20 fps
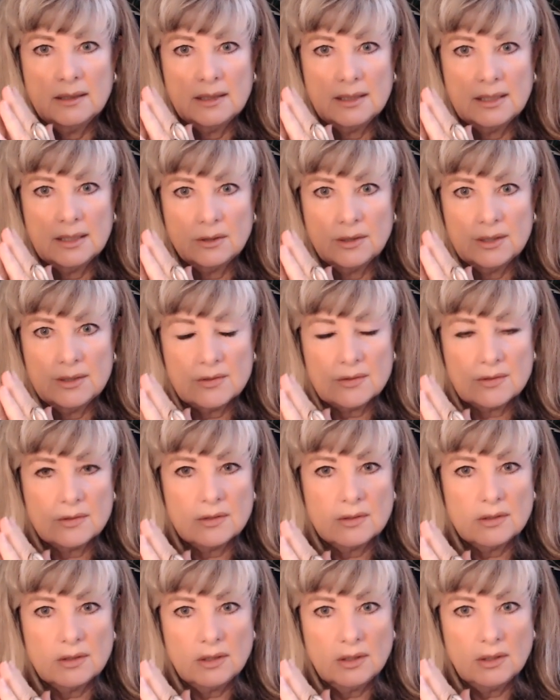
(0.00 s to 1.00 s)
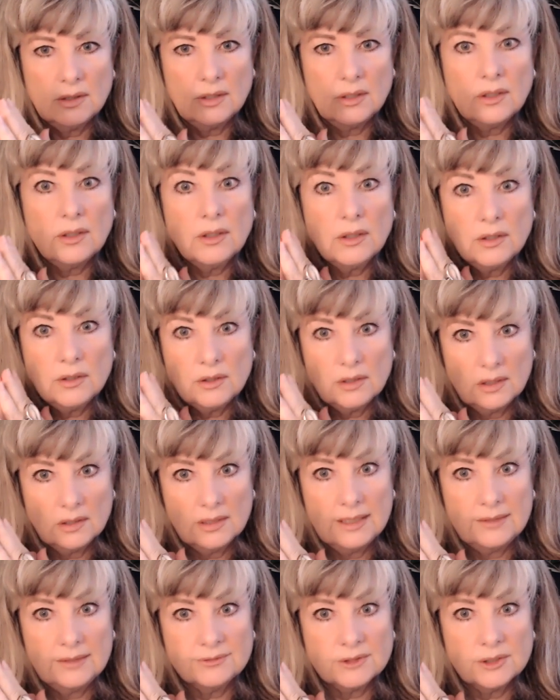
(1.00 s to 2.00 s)
there is the
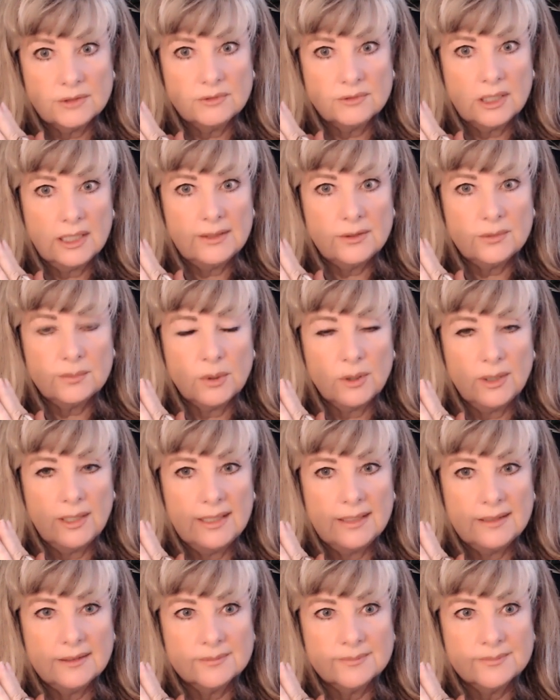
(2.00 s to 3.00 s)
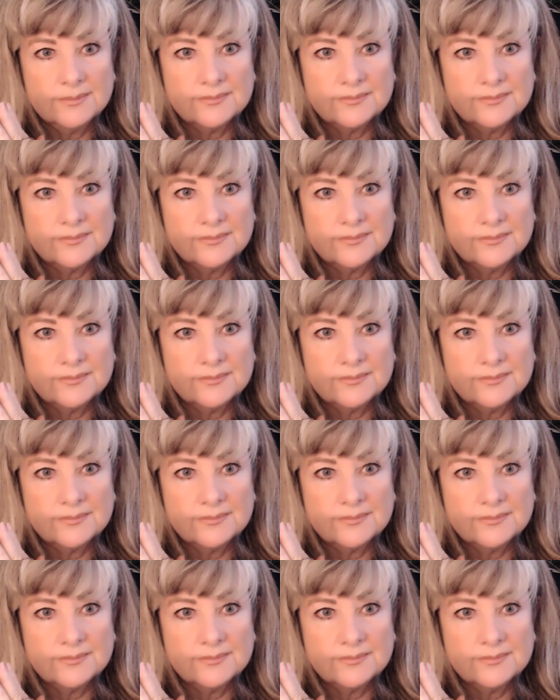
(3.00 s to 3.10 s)
left and right brain.